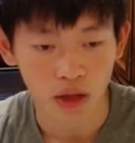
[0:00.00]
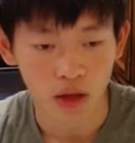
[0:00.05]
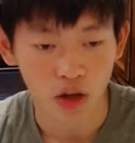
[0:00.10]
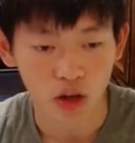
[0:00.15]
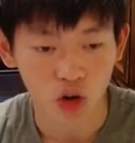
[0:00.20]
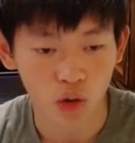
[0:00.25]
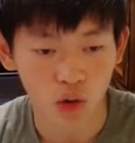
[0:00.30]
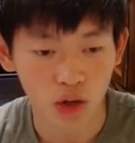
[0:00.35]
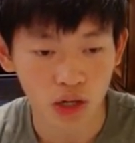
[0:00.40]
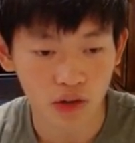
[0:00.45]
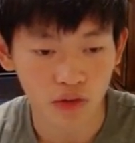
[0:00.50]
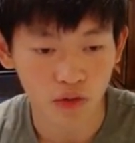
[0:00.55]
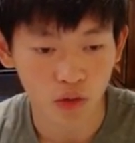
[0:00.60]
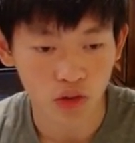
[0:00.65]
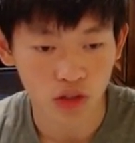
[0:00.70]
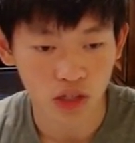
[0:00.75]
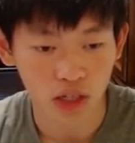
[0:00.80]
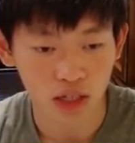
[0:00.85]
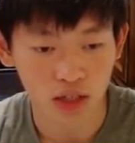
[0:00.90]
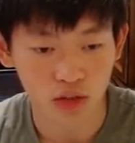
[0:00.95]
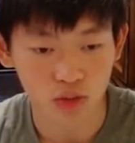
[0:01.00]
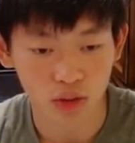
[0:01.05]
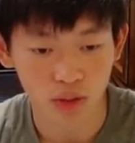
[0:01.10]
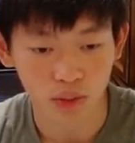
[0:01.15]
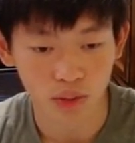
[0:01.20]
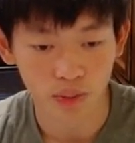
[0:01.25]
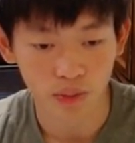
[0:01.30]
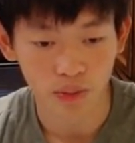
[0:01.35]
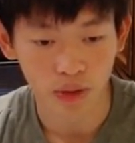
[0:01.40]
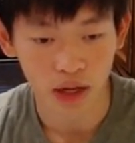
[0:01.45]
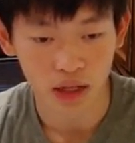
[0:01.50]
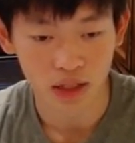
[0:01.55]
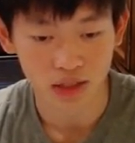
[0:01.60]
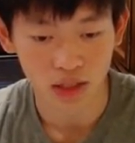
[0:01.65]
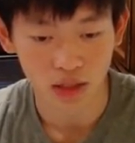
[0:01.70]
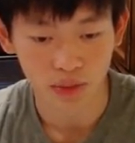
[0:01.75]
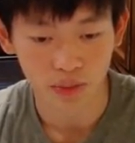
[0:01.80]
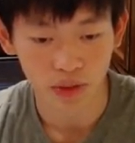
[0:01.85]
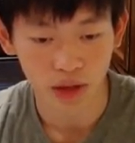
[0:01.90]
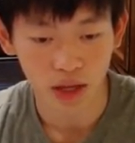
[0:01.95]
Queen d4 check is what black is
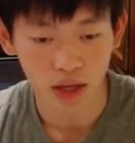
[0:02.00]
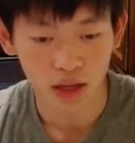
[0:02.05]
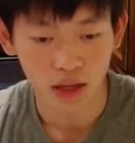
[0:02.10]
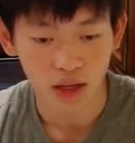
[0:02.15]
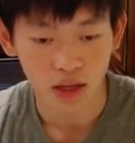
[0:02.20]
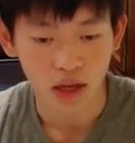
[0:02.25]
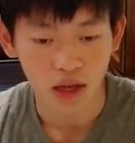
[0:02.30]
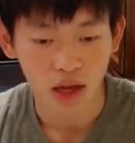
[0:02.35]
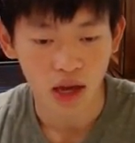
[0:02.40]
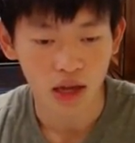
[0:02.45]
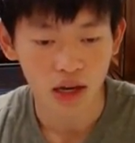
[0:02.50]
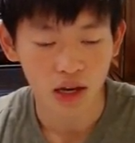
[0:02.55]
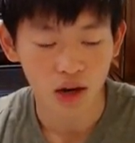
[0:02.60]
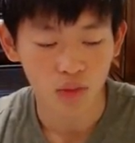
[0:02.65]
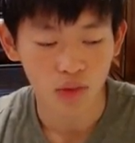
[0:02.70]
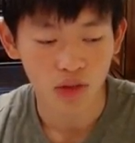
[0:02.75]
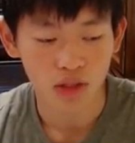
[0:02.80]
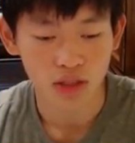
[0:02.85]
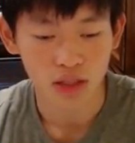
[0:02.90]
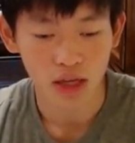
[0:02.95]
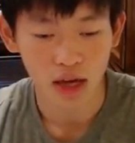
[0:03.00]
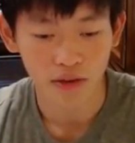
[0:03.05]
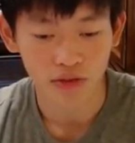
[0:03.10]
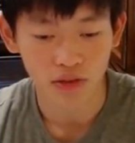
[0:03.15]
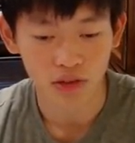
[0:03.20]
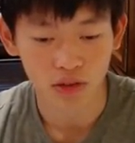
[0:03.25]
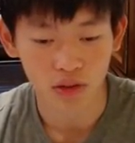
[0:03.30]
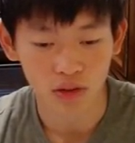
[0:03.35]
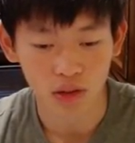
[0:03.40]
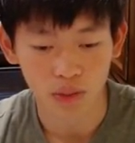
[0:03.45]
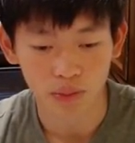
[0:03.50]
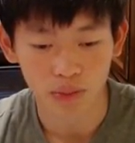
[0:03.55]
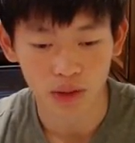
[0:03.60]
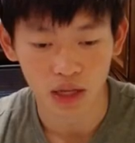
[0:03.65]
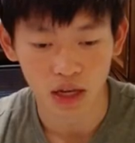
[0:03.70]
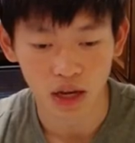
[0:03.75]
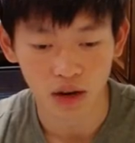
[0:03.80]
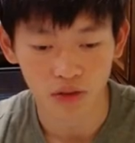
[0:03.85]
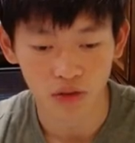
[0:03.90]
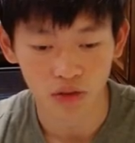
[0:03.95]
going to play, and now we just have to be
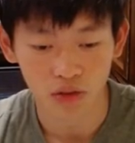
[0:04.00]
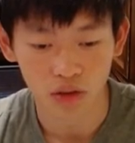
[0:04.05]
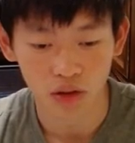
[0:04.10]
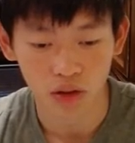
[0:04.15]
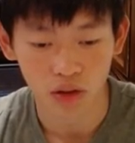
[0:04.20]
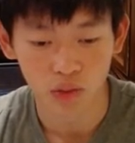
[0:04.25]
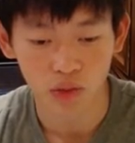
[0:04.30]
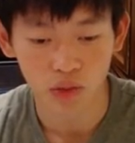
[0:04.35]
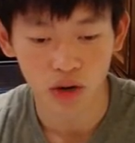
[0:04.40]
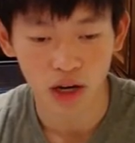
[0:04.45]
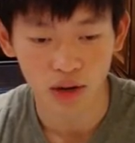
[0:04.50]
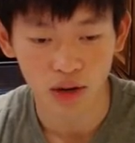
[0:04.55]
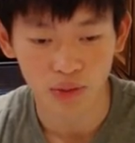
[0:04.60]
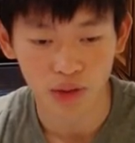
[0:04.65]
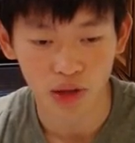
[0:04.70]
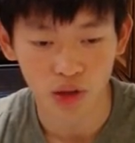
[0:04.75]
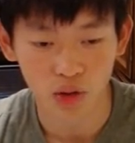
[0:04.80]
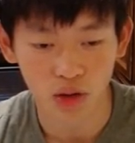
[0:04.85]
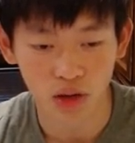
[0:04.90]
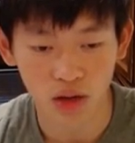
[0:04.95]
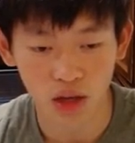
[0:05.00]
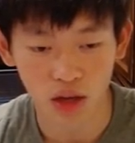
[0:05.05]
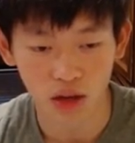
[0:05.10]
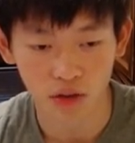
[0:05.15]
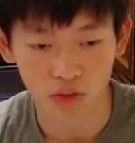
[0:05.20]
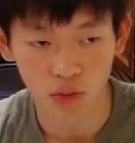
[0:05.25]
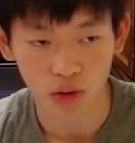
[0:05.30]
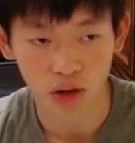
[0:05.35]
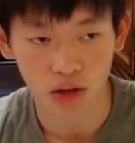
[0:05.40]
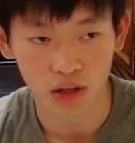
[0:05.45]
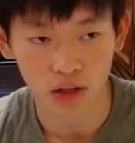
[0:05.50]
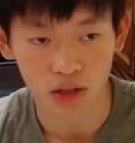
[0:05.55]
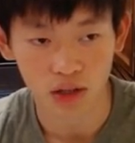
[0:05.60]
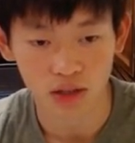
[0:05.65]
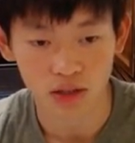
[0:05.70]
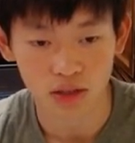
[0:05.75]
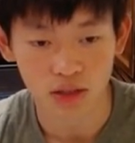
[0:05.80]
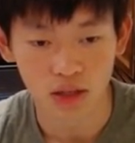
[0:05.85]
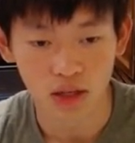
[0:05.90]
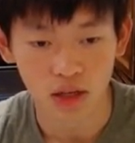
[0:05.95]
careful. We're not going to play king f1,
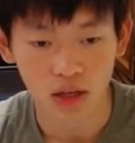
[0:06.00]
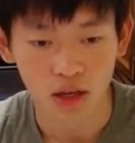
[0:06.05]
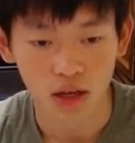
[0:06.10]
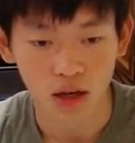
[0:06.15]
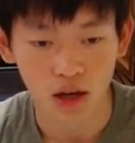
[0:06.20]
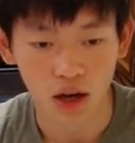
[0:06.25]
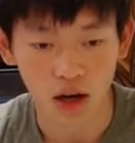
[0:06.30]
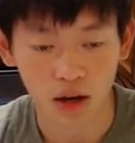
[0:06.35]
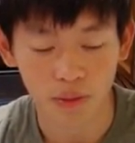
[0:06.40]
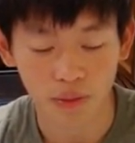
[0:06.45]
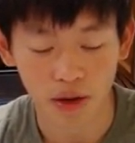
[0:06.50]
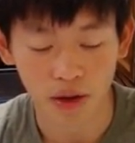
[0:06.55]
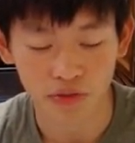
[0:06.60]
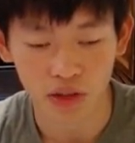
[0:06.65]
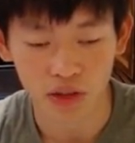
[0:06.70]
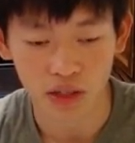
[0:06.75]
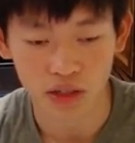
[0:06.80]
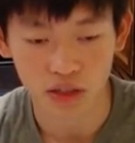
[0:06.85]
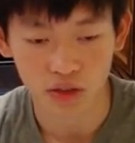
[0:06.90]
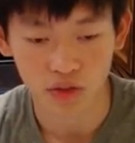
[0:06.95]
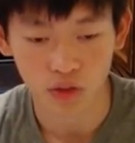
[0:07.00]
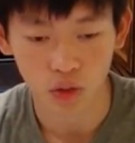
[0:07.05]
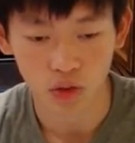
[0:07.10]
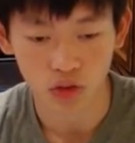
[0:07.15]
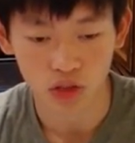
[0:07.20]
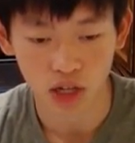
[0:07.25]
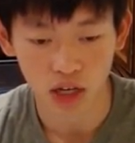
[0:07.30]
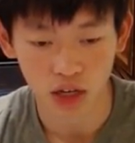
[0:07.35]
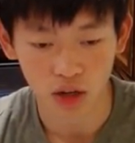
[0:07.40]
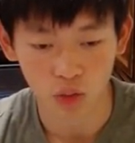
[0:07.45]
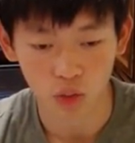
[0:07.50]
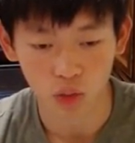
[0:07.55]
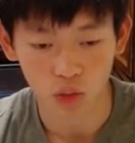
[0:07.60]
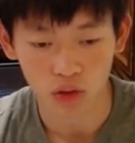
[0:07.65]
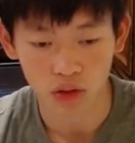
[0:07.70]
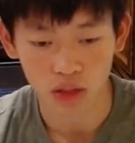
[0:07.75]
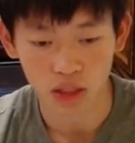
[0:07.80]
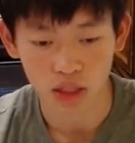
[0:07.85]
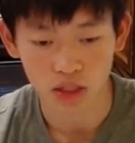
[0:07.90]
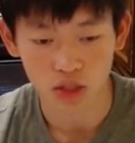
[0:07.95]
because f takes e4 check
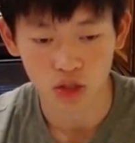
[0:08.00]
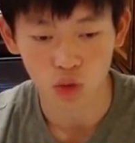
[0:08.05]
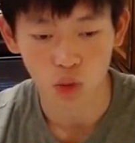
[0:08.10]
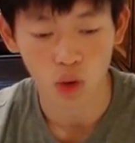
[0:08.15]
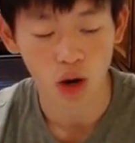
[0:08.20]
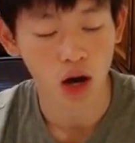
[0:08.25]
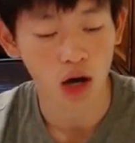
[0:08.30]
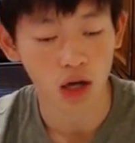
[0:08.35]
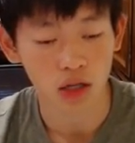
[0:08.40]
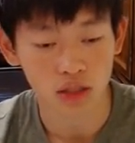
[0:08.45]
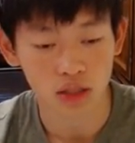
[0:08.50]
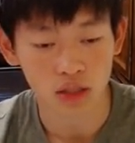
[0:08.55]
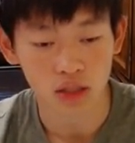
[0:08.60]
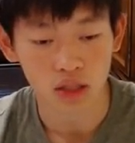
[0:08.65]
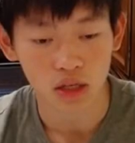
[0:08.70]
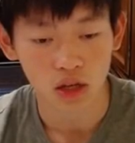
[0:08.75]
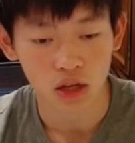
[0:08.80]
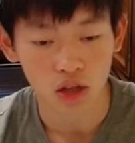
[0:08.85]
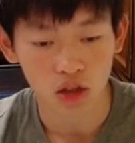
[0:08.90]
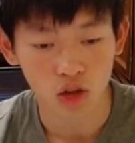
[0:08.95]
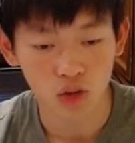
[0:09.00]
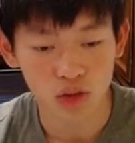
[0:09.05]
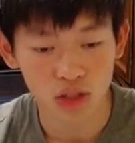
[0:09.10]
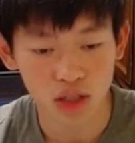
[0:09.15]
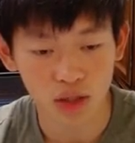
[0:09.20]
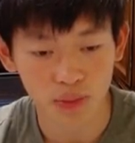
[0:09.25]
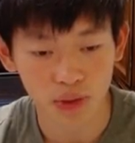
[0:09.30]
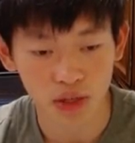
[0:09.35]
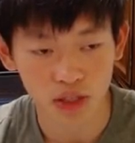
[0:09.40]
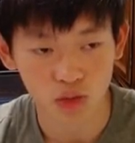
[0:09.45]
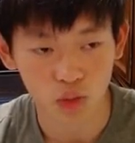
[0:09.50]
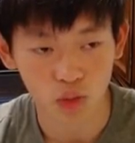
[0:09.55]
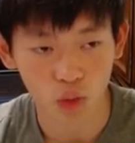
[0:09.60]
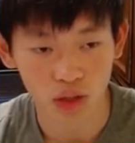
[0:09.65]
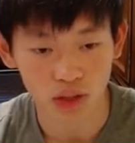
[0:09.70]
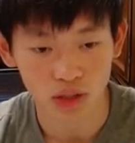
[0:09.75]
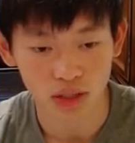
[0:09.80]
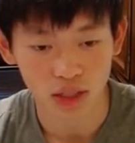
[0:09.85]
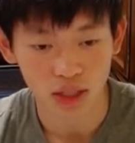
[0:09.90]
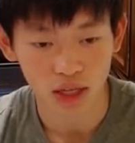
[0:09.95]
will lead to us losing a piece
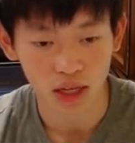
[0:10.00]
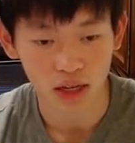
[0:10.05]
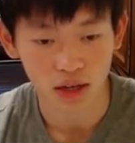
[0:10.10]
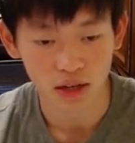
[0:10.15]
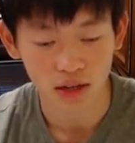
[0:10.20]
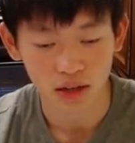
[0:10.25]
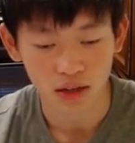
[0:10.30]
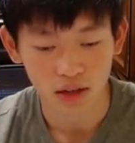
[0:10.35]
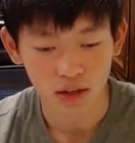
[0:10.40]
once again.